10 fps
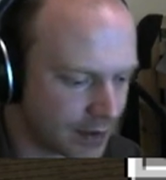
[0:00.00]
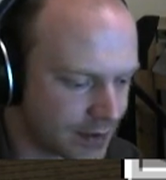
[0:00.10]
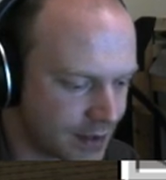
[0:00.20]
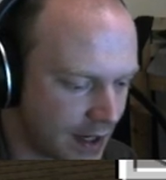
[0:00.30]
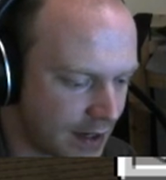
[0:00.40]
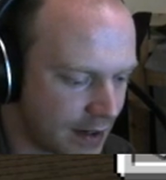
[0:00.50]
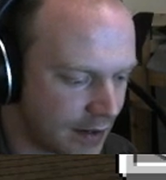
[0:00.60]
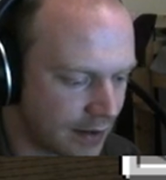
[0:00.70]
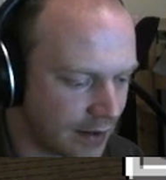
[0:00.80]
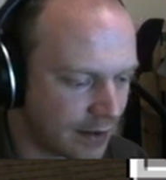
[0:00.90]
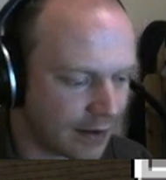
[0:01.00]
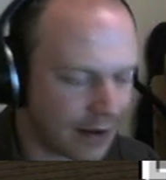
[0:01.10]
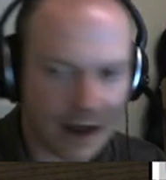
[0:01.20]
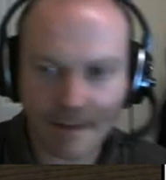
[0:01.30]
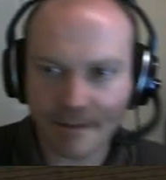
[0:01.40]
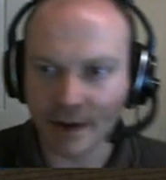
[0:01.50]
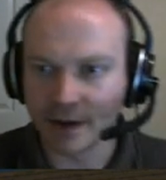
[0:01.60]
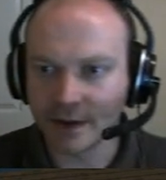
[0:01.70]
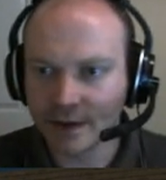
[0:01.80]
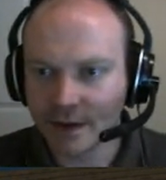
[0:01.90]
Tin amber.
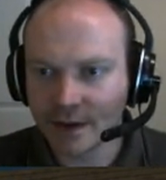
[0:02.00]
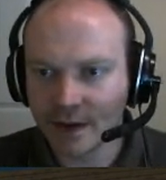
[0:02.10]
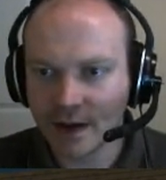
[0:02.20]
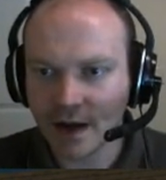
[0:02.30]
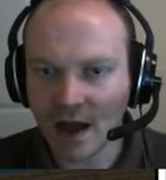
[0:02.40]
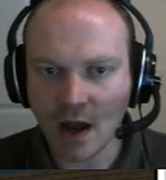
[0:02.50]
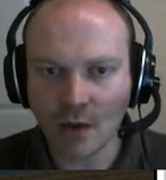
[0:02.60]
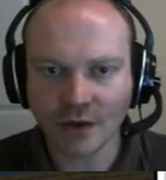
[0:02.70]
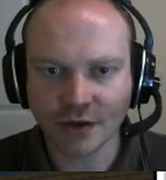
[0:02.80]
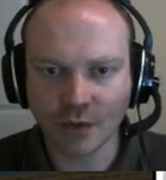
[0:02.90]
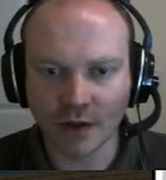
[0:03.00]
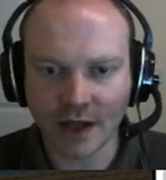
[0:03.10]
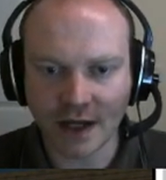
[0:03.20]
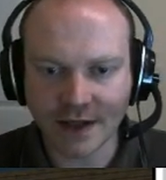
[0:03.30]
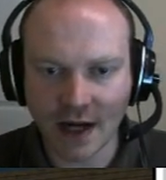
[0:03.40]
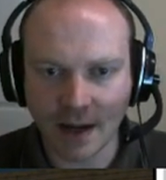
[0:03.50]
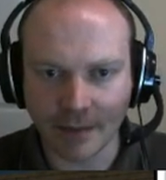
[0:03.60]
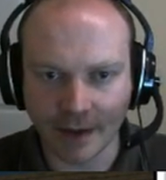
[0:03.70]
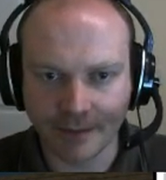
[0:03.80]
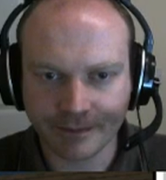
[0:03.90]
How does one get tin amber?